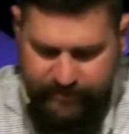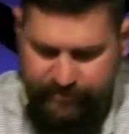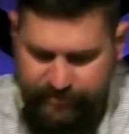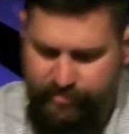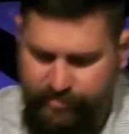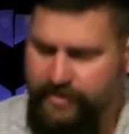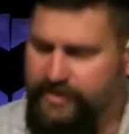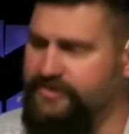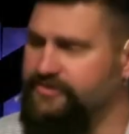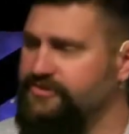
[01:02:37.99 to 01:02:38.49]
There's
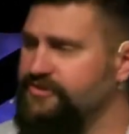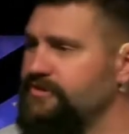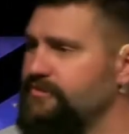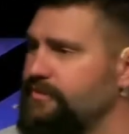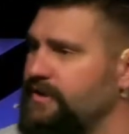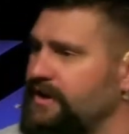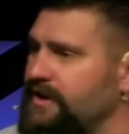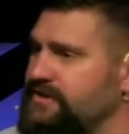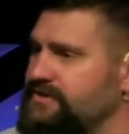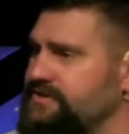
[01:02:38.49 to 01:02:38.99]
really too
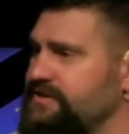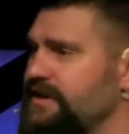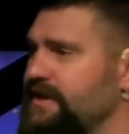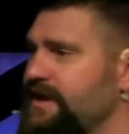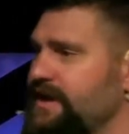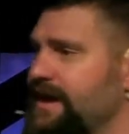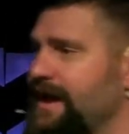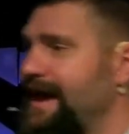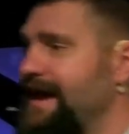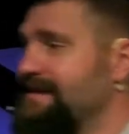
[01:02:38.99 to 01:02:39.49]
much
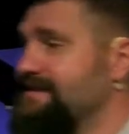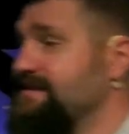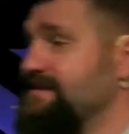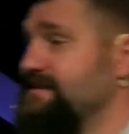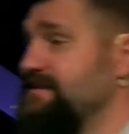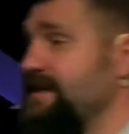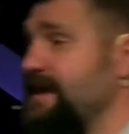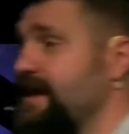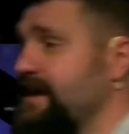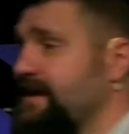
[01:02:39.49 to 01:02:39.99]
at
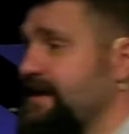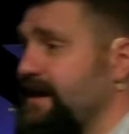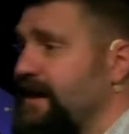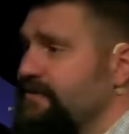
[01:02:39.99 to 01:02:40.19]
stake.